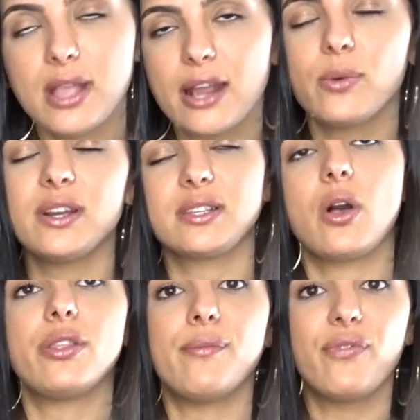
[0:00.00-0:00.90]
I don't want to
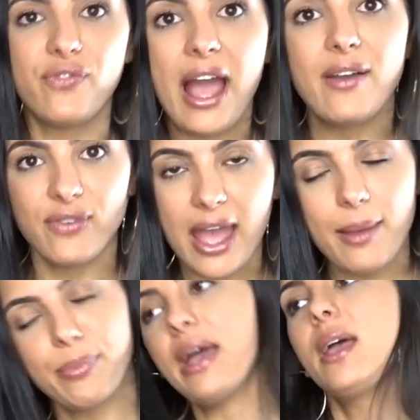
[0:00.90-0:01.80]
call them fat
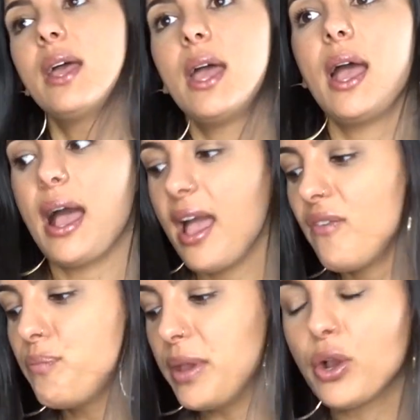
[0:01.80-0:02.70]
fat, but I
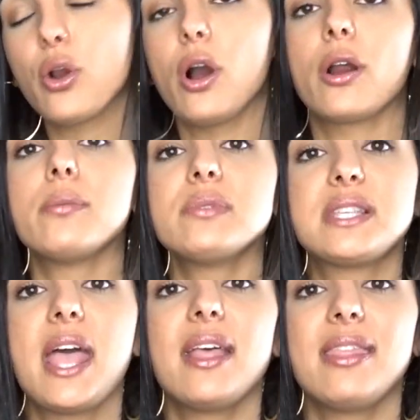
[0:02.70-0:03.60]
have bigger
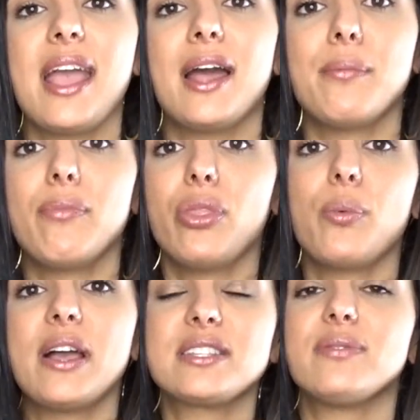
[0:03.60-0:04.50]
arms than the
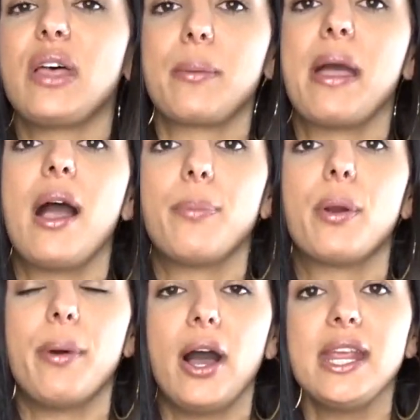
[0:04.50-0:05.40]
rest of like my
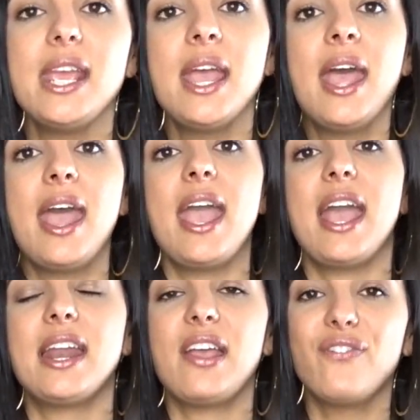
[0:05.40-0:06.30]
upper body,
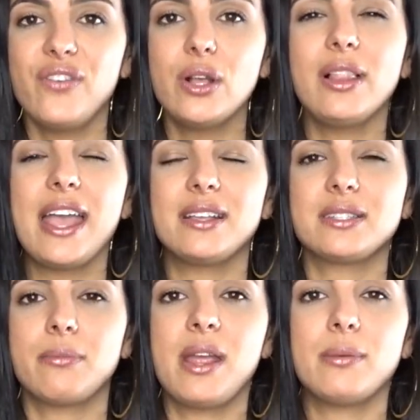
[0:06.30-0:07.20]
and I feel like
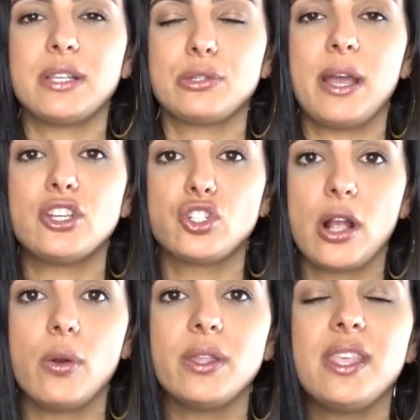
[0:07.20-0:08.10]
sometimes that's why I
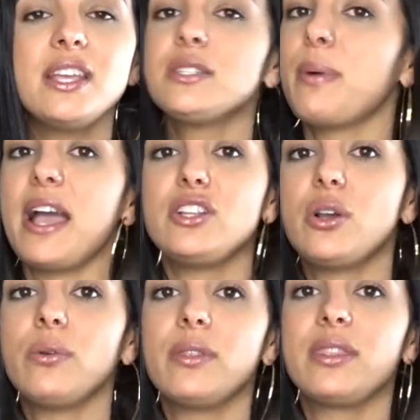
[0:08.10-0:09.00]
struggle with things. But I
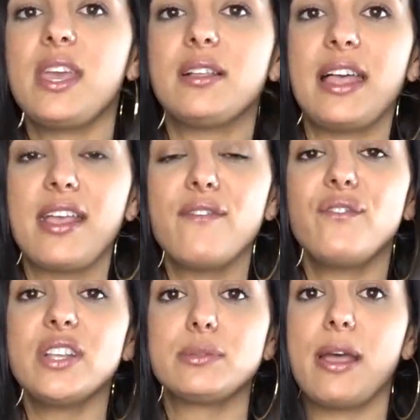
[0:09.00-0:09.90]
don't think like it
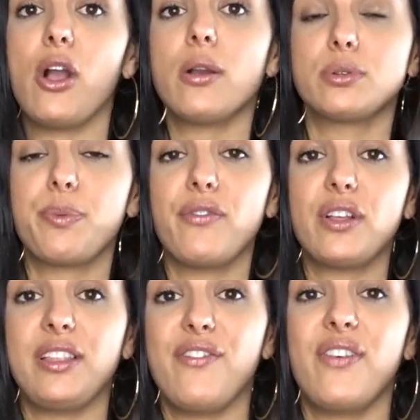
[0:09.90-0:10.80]
fits my arms
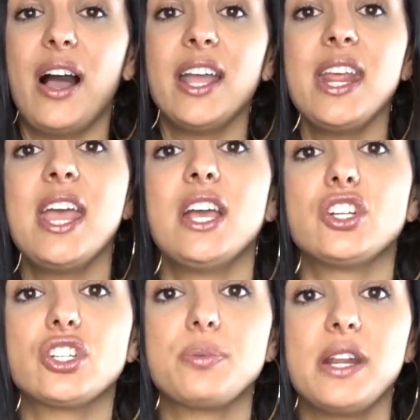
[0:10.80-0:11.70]
perfectly fine.
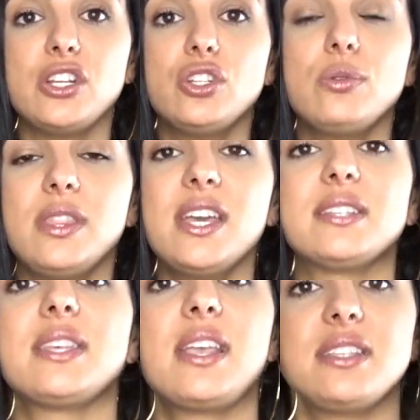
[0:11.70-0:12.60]
It's just when I do
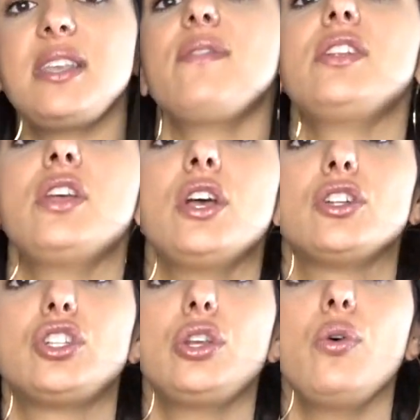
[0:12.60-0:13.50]
this, like, it's even
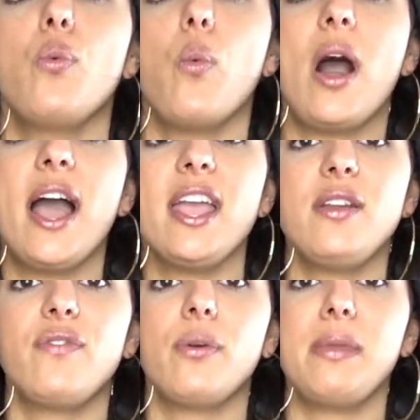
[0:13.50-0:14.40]
too
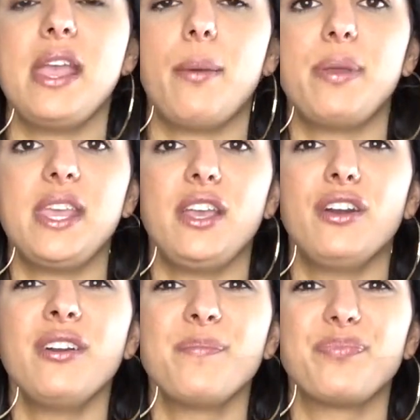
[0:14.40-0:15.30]
wide for me up
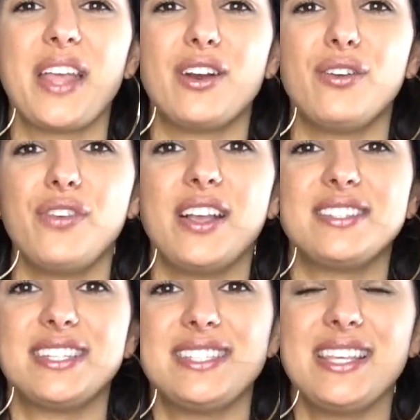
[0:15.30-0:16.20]
here. I don't know if you
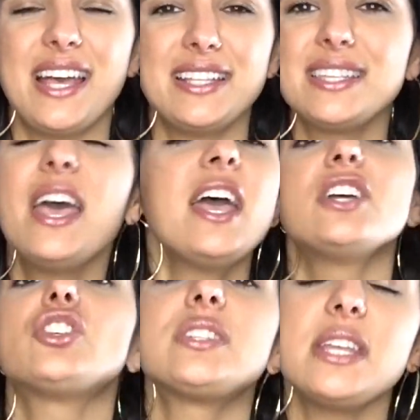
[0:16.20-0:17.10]
guys could see that. It's,
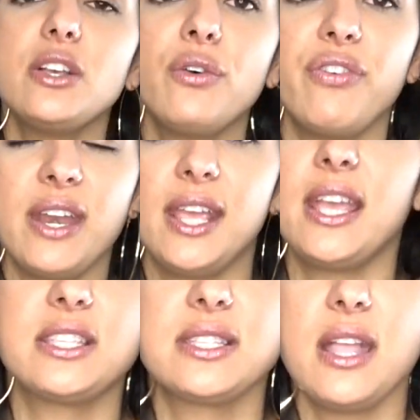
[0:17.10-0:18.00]
it's just ill-fitting.
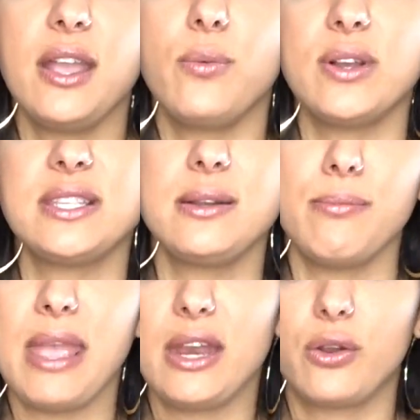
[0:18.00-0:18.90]
It's, it
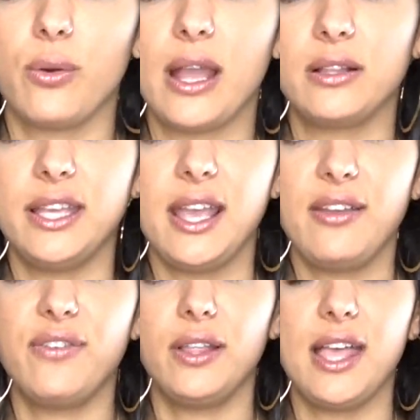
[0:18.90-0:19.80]
wasn't made correctly,
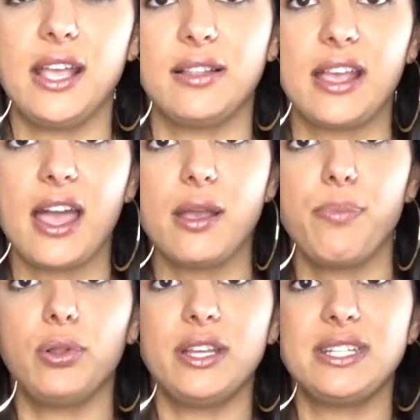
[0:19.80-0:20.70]
I feel like. Like, I could
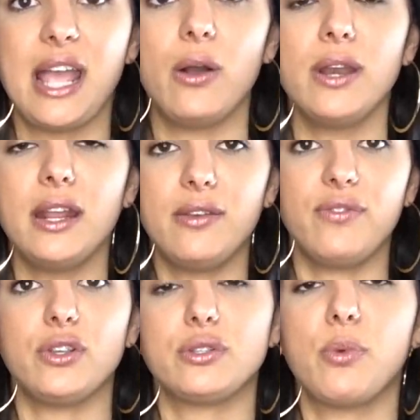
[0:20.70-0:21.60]
pull it down and it
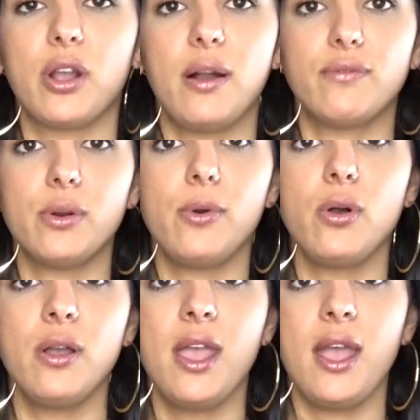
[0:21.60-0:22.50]
feels more comfortable.